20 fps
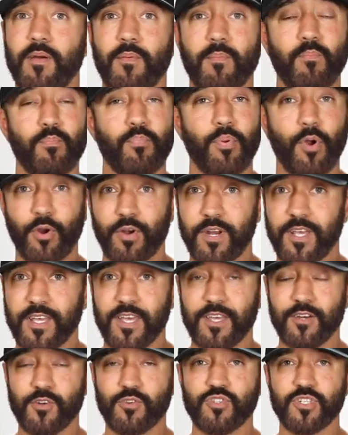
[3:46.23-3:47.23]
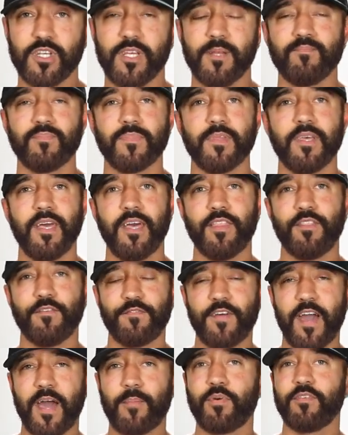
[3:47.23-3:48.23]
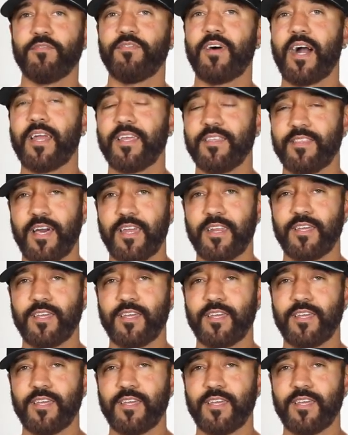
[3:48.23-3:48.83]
burning energy, and the fat providing that